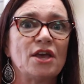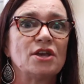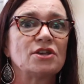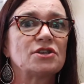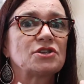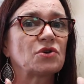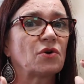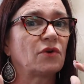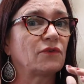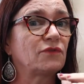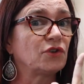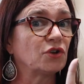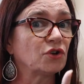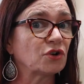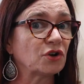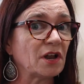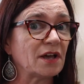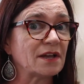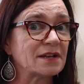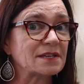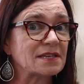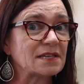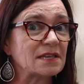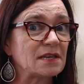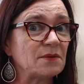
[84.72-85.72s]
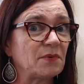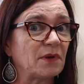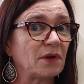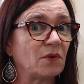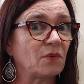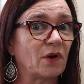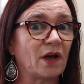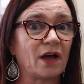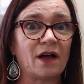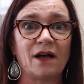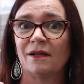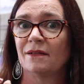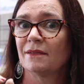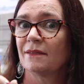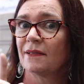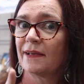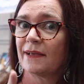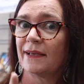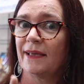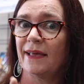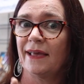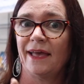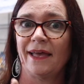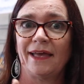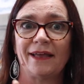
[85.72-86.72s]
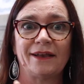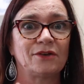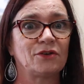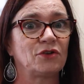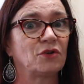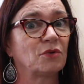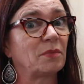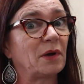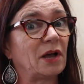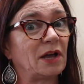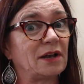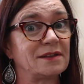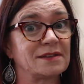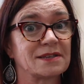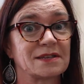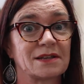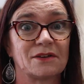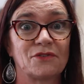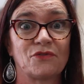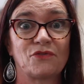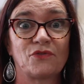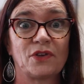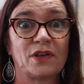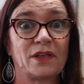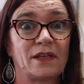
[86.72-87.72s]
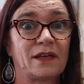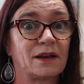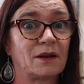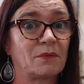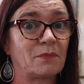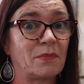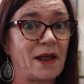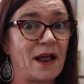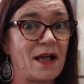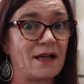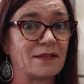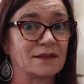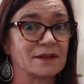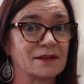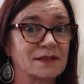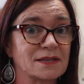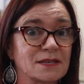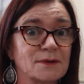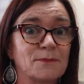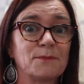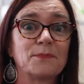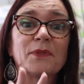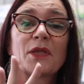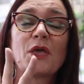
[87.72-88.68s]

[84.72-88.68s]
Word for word: So if you're not sleeping well, again, your body's gonna feel out of balance.